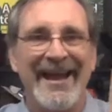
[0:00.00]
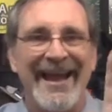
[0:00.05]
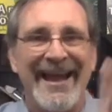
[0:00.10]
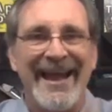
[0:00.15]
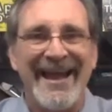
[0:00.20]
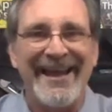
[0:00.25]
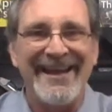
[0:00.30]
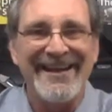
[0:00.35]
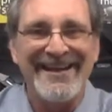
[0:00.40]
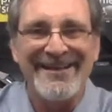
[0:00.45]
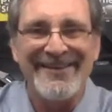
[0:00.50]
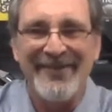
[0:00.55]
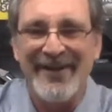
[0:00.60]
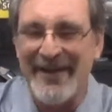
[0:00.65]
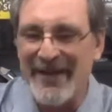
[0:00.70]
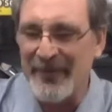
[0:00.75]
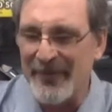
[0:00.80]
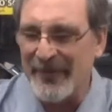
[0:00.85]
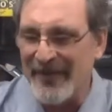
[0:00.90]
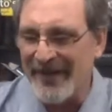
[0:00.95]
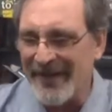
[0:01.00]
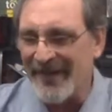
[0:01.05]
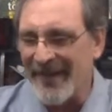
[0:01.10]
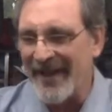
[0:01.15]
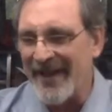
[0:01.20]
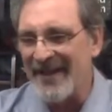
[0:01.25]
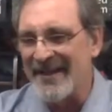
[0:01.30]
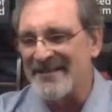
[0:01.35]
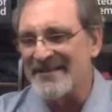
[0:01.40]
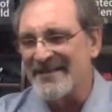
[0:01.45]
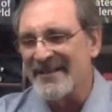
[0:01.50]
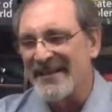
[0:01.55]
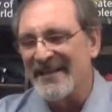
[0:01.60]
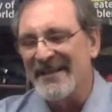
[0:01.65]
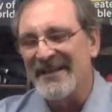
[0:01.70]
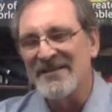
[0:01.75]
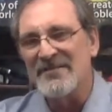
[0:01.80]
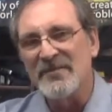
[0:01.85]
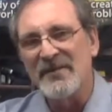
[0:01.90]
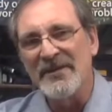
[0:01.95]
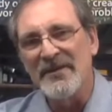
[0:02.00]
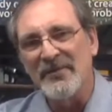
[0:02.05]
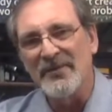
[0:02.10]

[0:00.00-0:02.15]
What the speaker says: And what he realized is when you